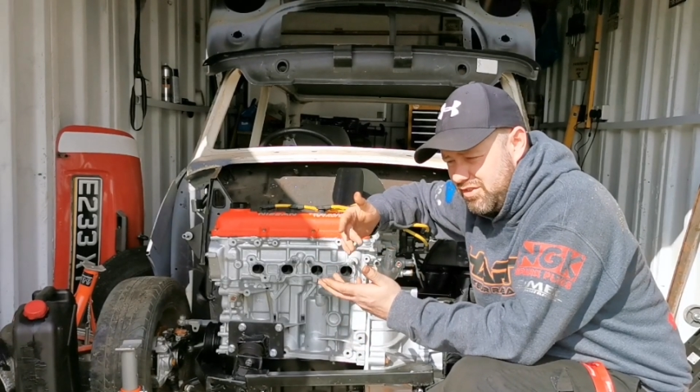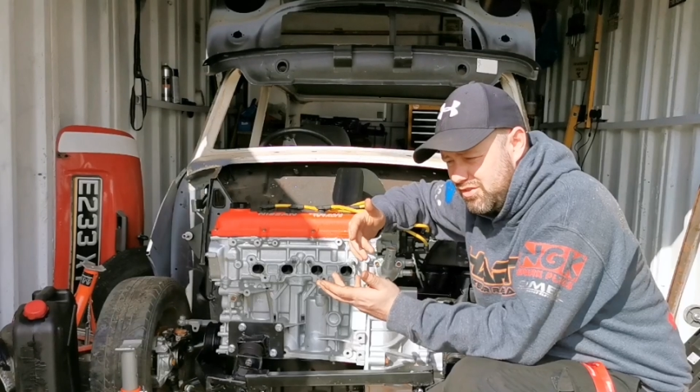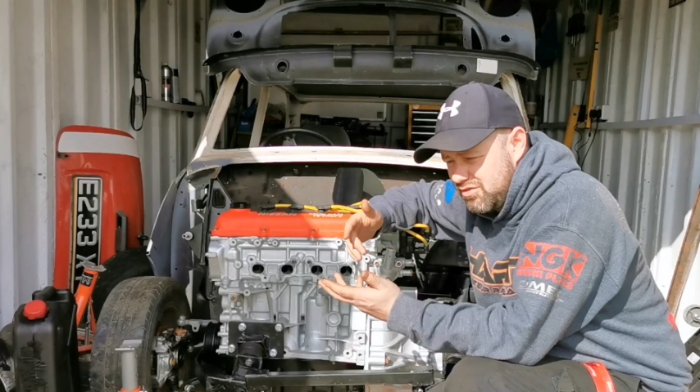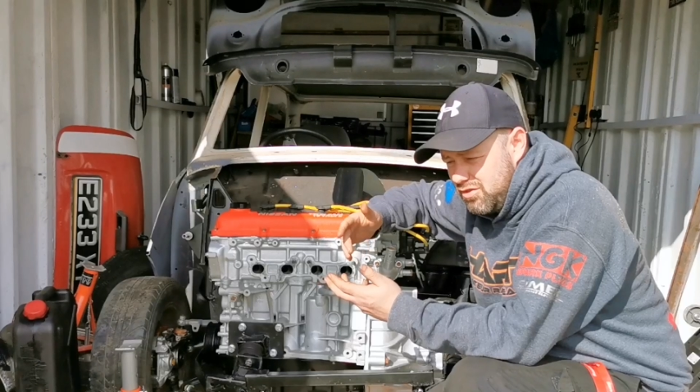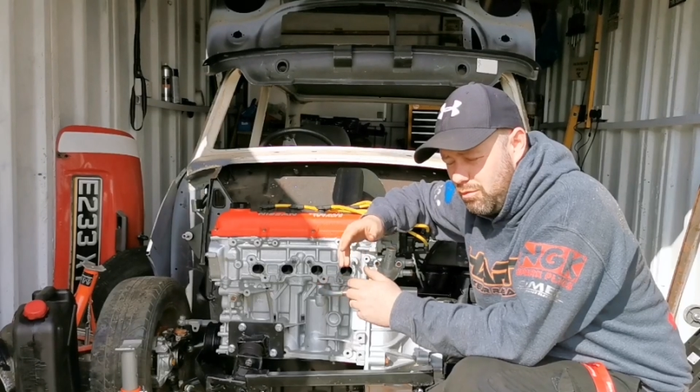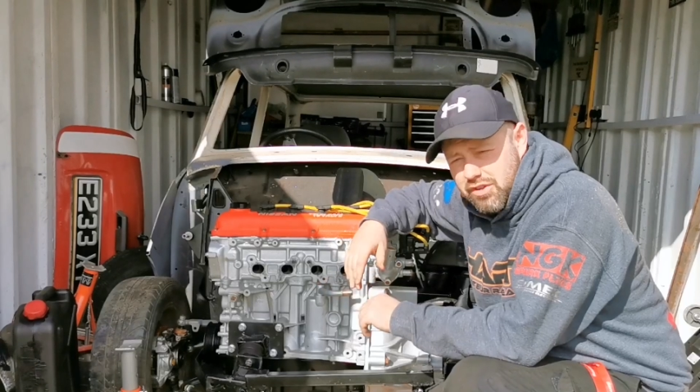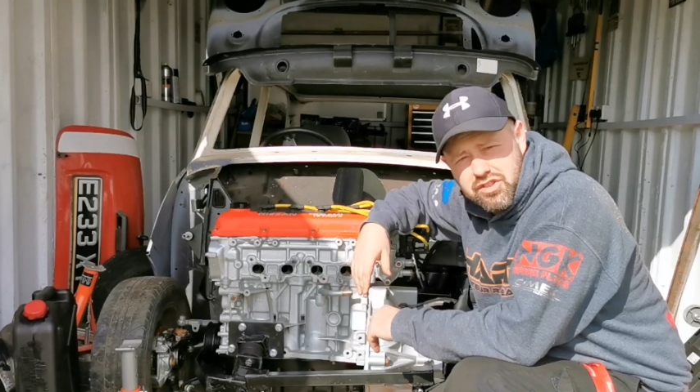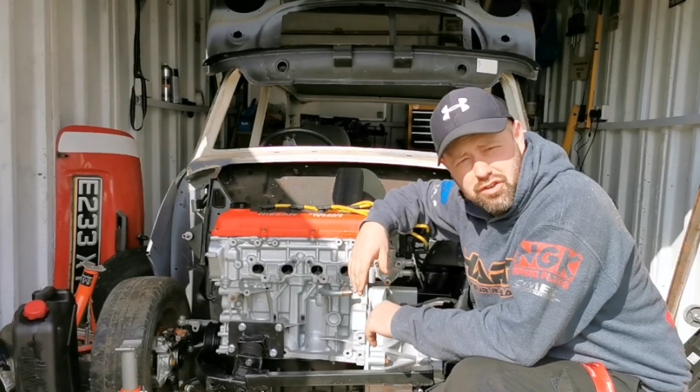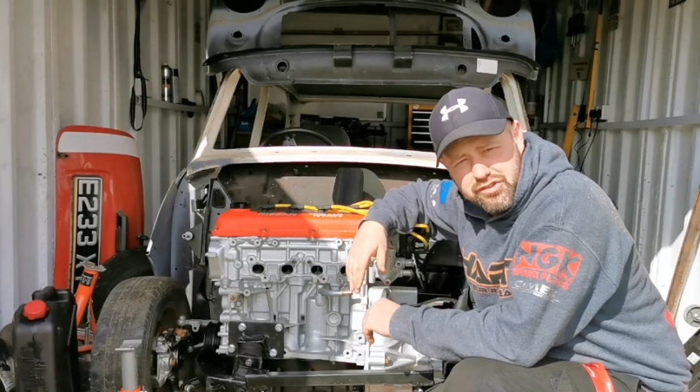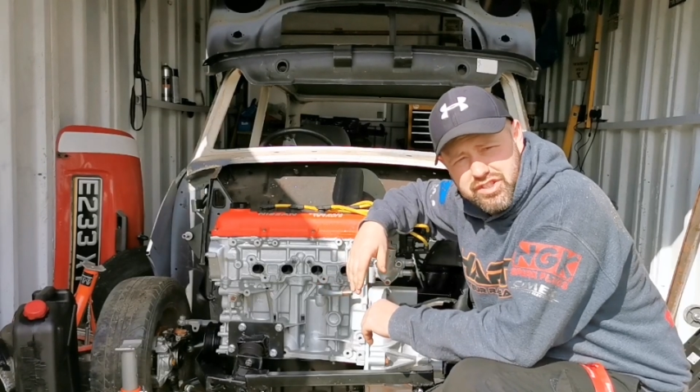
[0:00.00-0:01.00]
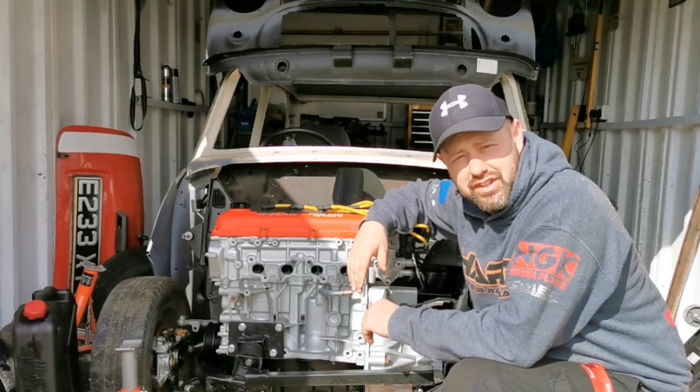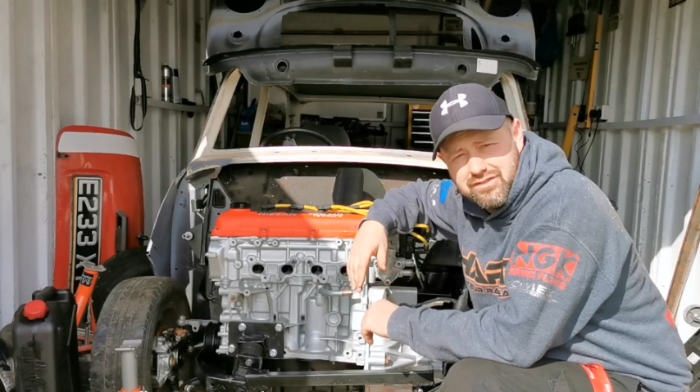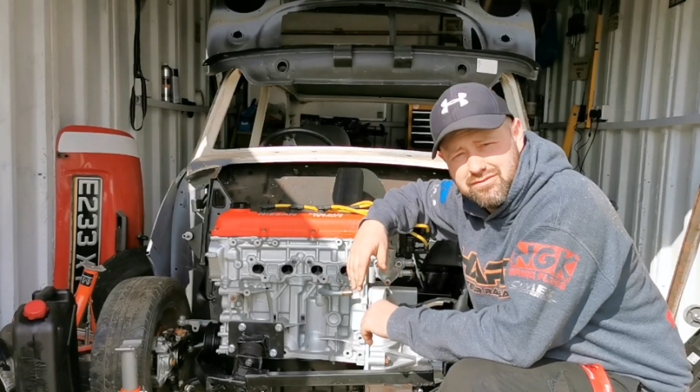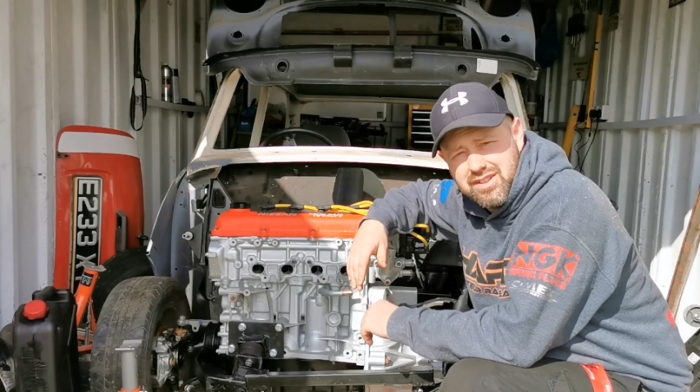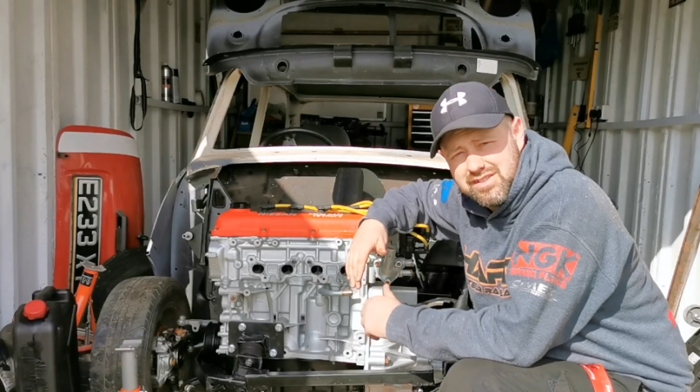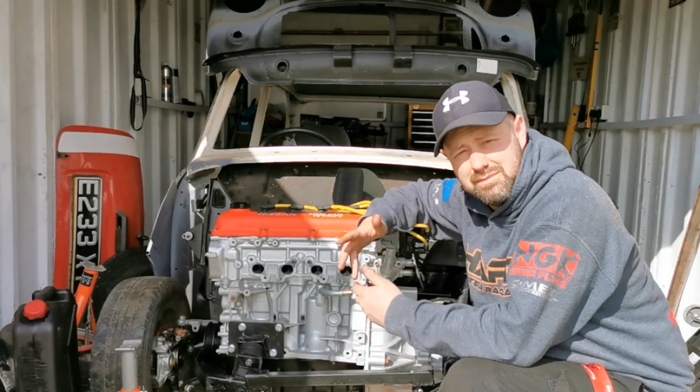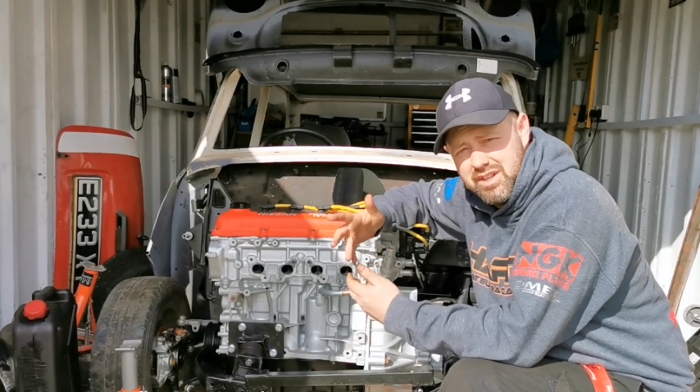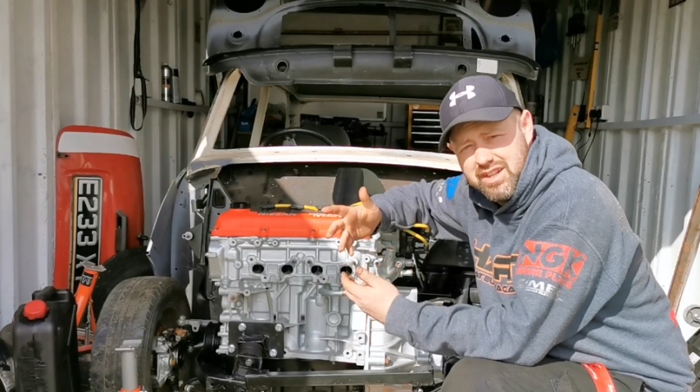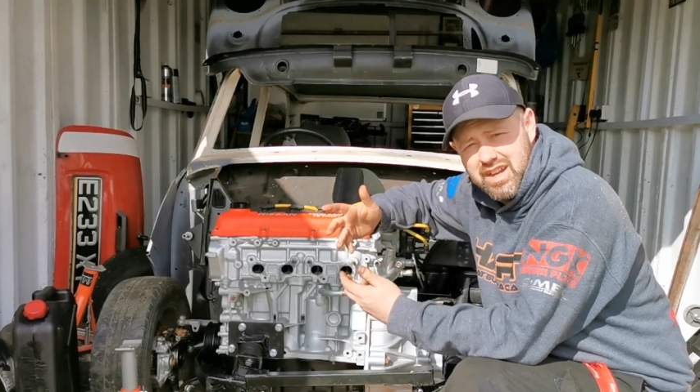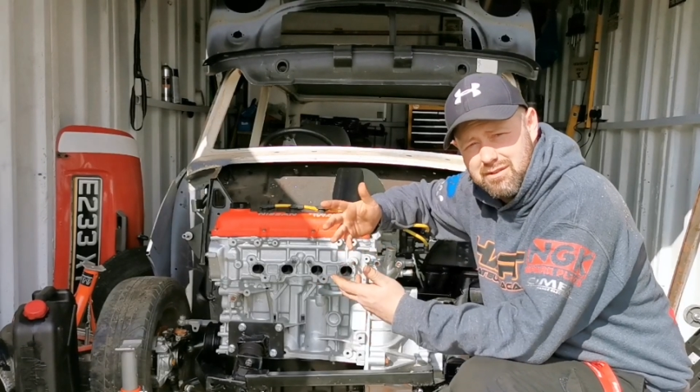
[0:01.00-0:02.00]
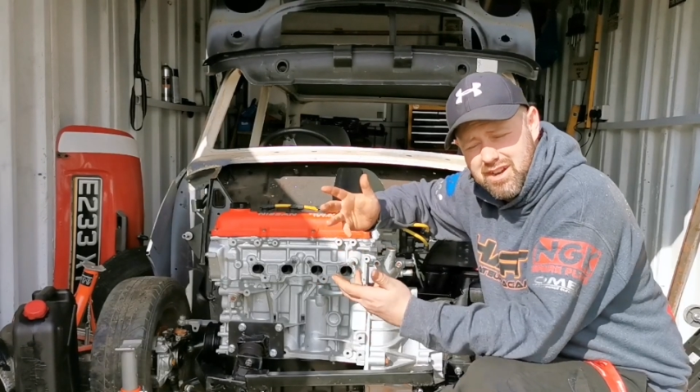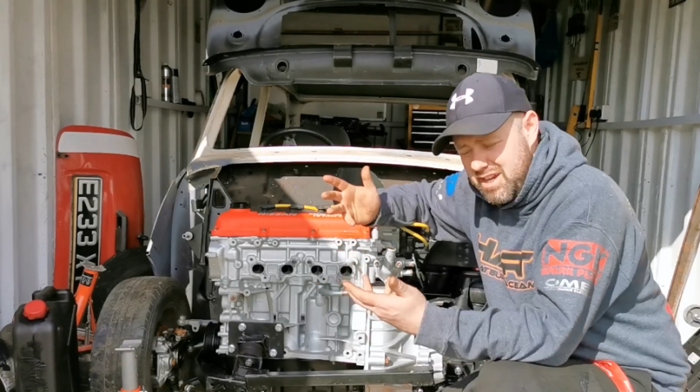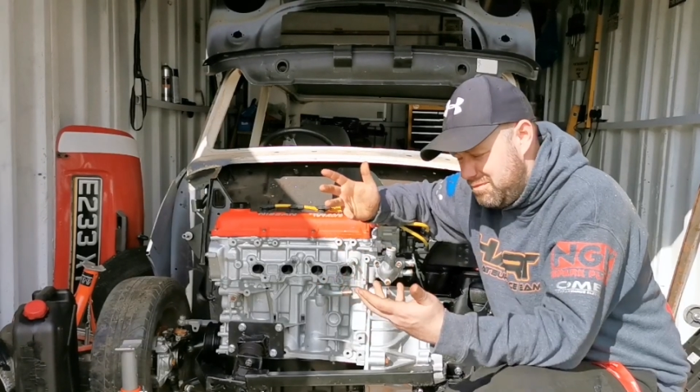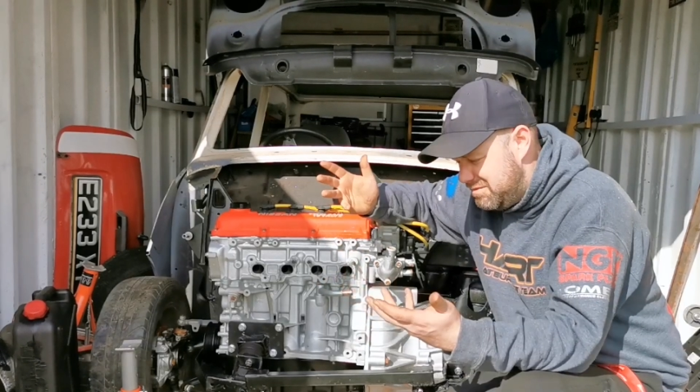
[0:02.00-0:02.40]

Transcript: just go watch Cole's channel, Classic Mini DIY.